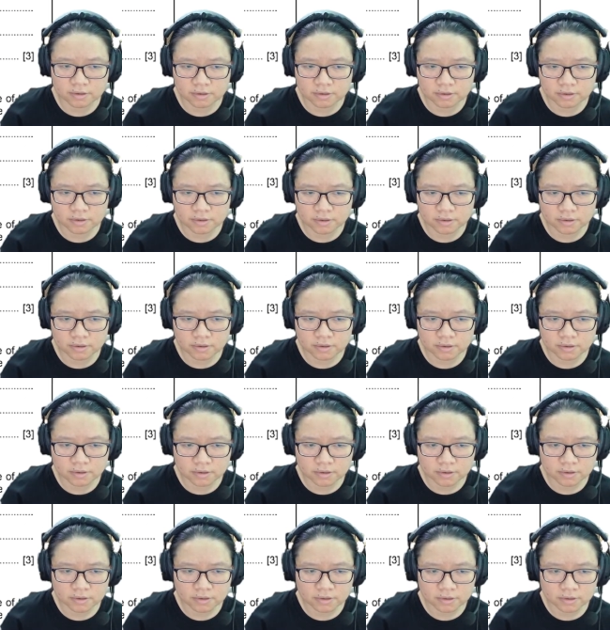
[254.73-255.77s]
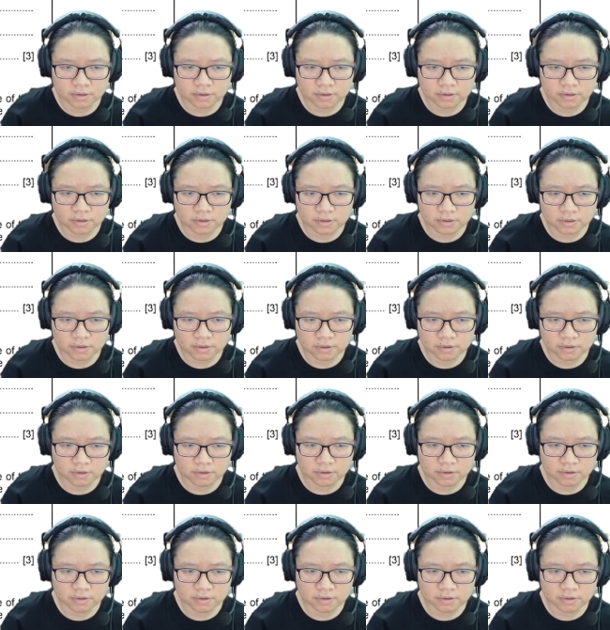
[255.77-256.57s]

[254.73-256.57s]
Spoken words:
No one is speaking in this clip.